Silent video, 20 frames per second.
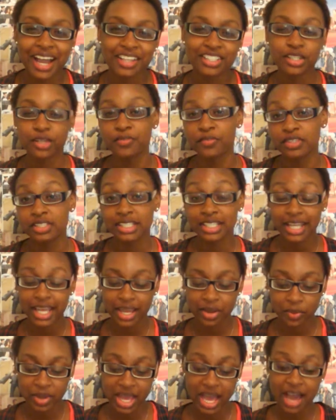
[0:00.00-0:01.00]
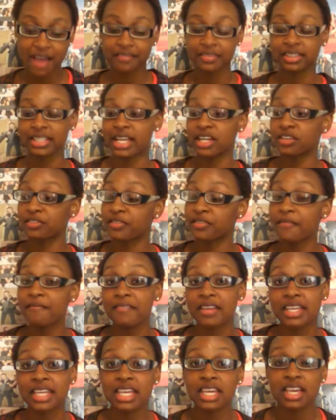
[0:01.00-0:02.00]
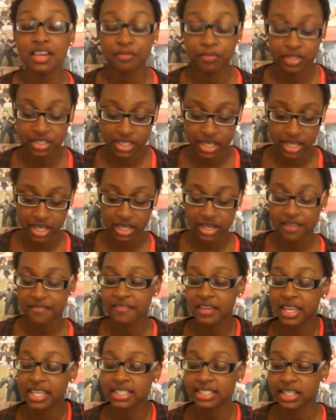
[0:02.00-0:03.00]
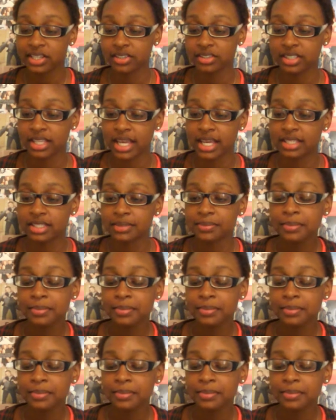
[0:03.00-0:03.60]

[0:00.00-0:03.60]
So for today, we have a letter from Vicky in Virginia, and Vicky's letter says,